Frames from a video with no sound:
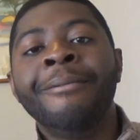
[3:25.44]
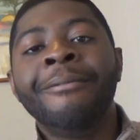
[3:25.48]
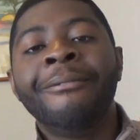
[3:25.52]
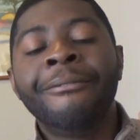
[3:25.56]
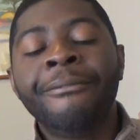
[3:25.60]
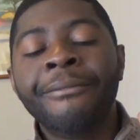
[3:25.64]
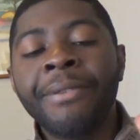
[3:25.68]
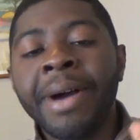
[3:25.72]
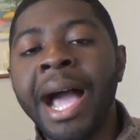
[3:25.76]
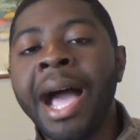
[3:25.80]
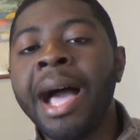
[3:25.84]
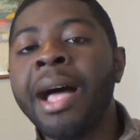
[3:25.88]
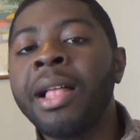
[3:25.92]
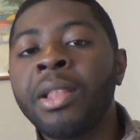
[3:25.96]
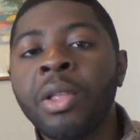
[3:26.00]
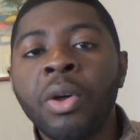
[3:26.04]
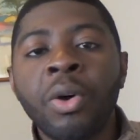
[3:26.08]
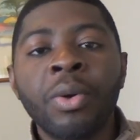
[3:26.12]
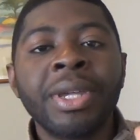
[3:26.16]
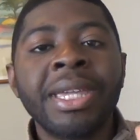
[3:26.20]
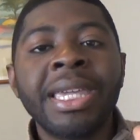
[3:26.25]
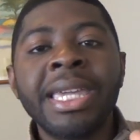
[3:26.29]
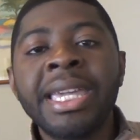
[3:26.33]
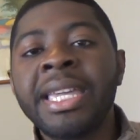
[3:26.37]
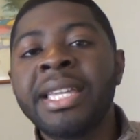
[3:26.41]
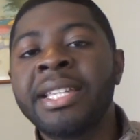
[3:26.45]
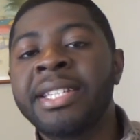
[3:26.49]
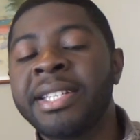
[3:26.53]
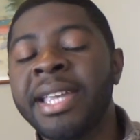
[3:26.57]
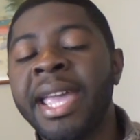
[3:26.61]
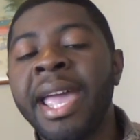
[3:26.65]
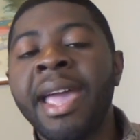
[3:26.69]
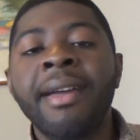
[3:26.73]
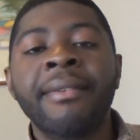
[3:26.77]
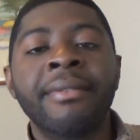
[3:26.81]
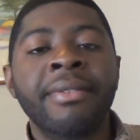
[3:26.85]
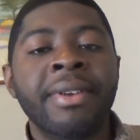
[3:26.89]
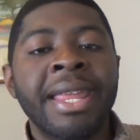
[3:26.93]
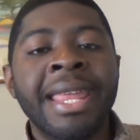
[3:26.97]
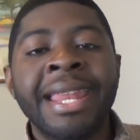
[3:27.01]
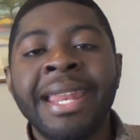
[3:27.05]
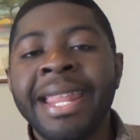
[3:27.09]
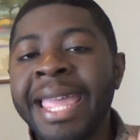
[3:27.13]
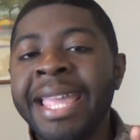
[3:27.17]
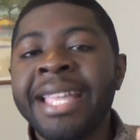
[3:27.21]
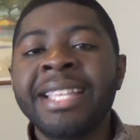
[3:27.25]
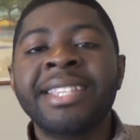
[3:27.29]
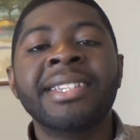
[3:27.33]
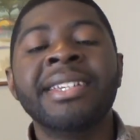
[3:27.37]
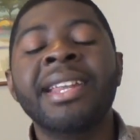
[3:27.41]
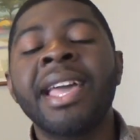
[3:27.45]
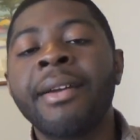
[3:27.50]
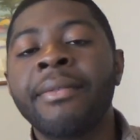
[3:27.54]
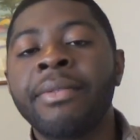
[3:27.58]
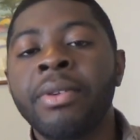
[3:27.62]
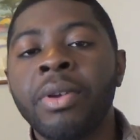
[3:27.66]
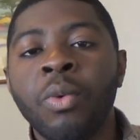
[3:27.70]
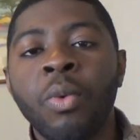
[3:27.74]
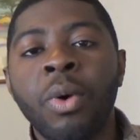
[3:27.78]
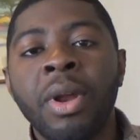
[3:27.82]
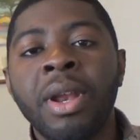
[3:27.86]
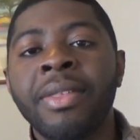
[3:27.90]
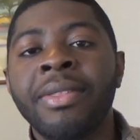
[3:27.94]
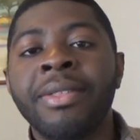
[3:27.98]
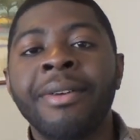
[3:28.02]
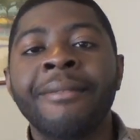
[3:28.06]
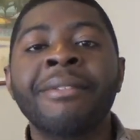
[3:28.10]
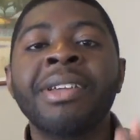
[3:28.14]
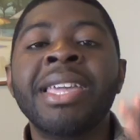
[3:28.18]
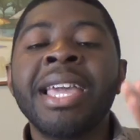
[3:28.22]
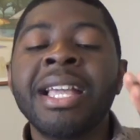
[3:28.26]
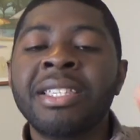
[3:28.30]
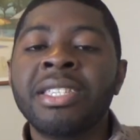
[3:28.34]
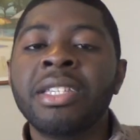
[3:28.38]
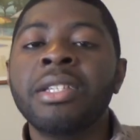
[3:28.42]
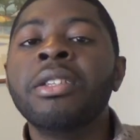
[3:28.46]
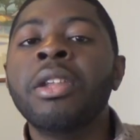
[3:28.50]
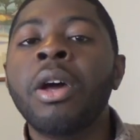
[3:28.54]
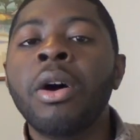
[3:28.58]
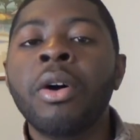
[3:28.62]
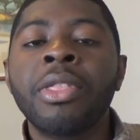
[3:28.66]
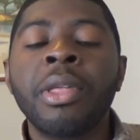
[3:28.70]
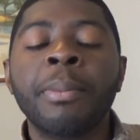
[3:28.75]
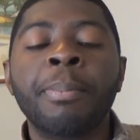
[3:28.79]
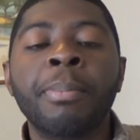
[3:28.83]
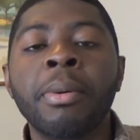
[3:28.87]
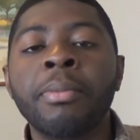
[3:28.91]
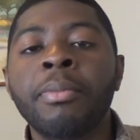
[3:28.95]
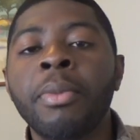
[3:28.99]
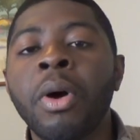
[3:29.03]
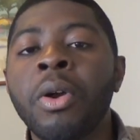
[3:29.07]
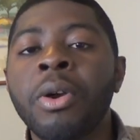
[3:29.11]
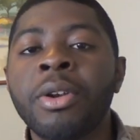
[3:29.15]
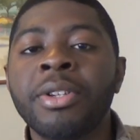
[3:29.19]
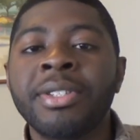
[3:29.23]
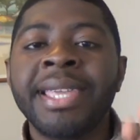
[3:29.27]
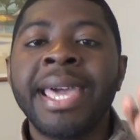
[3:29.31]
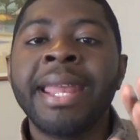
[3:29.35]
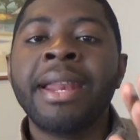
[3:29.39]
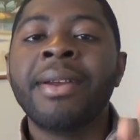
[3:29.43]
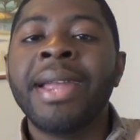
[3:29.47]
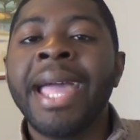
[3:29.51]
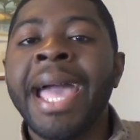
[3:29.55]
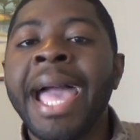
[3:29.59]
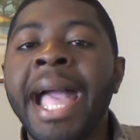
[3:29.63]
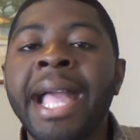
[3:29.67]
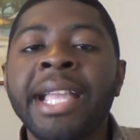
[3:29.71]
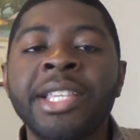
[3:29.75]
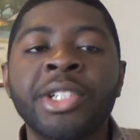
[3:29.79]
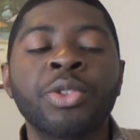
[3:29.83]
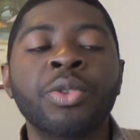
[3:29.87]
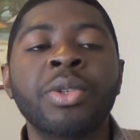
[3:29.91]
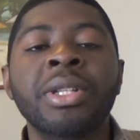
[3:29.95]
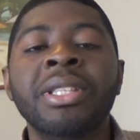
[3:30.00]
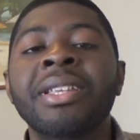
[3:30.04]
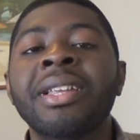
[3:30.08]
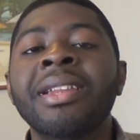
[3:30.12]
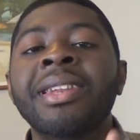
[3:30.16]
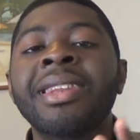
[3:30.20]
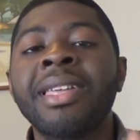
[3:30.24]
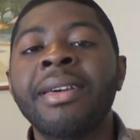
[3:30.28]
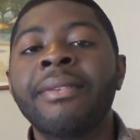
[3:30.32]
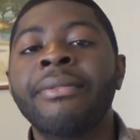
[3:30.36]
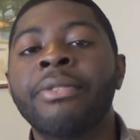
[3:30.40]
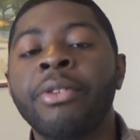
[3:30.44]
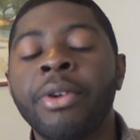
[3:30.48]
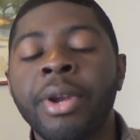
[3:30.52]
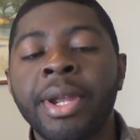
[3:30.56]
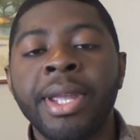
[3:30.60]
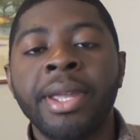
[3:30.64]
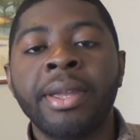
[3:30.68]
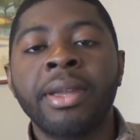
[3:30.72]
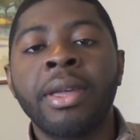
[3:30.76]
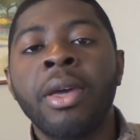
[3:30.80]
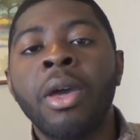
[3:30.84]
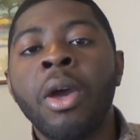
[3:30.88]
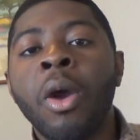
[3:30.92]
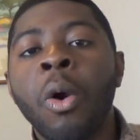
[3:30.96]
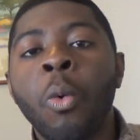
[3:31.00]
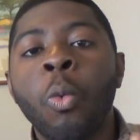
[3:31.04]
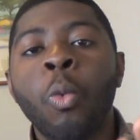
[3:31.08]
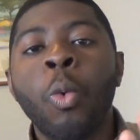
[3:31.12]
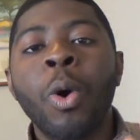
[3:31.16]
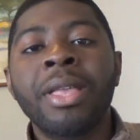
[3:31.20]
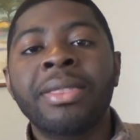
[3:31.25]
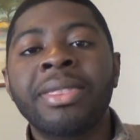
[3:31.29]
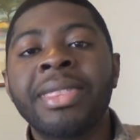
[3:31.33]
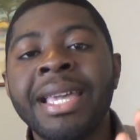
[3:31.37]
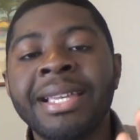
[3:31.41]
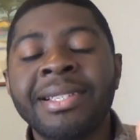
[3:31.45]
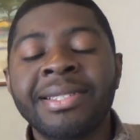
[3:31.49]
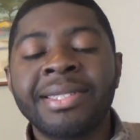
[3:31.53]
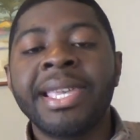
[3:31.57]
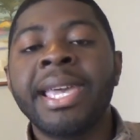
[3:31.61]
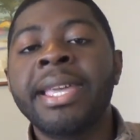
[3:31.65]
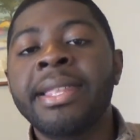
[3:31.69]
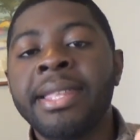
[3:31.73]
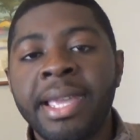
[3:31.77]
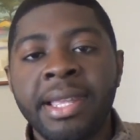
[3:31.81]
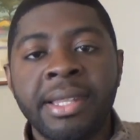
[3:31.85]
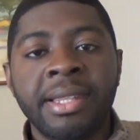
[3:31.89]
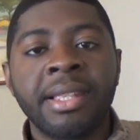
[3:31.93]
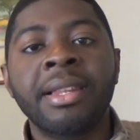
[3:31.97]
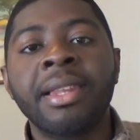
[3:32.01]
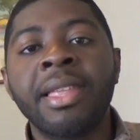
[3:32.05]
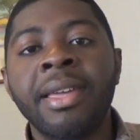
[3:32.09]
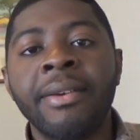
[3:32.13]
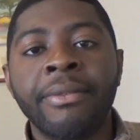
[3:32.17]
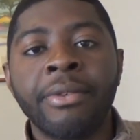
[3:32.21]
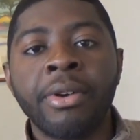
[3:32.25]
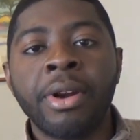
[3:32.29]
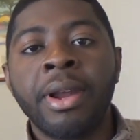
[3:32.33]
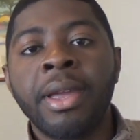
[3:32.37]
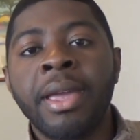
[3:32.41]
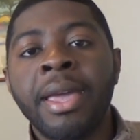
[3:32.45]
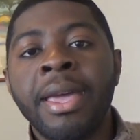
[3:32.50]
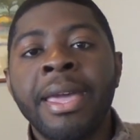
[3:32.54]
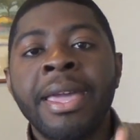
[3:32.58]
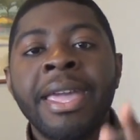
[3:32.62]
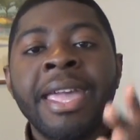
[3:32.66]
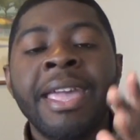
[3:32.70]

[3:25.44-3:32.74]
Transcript: Follow each and every one of them. Get to know the promoters that are actually delivering what they say they deliver.